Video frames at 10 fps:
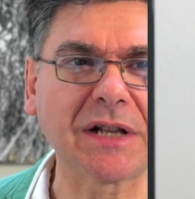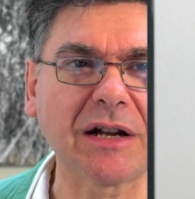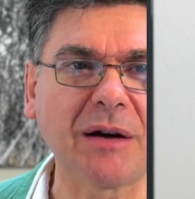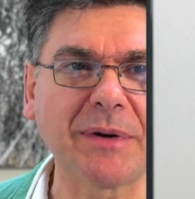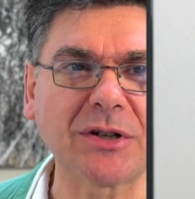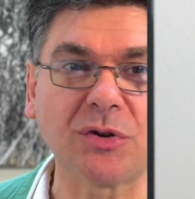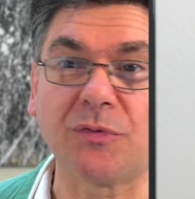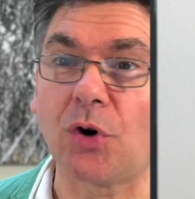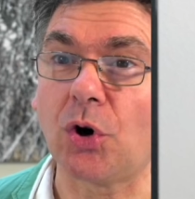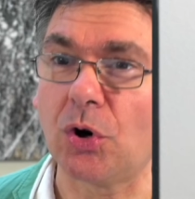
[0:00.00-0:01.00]
how much
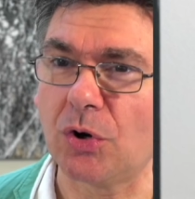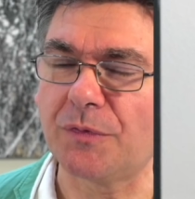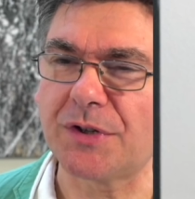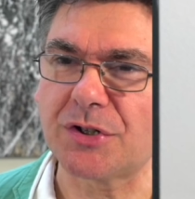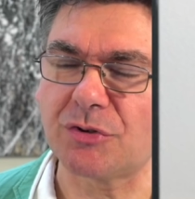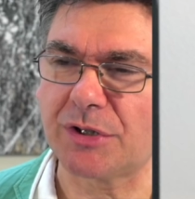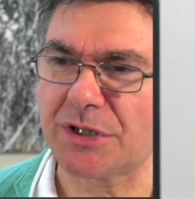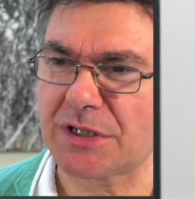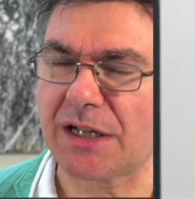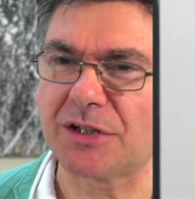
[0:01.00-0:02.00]
of all of this you
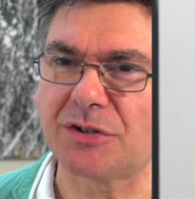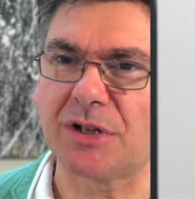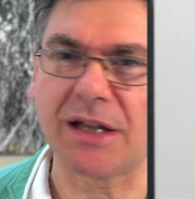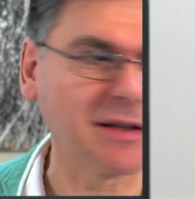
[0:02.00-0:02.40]
understand today,